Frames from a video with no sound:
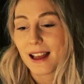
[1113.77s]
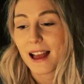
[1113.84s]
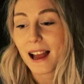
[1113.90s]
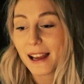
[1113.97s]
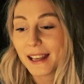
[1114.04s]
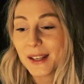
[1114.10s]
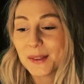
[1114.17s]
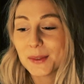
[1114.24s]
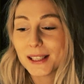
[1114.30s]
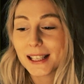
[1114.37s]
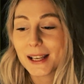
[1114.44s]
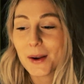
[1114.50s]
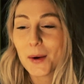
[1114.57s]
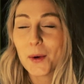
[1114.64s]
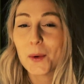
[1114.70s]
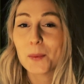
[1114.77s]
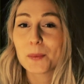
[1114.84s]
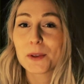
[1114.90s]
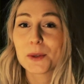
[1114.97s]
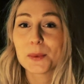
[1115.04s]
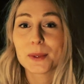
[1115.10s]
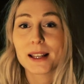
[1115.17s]
I really hope
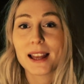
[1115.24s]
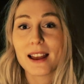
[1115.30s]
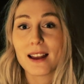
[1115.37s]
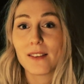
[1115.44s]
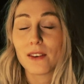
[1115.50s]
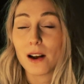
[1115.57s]
you will have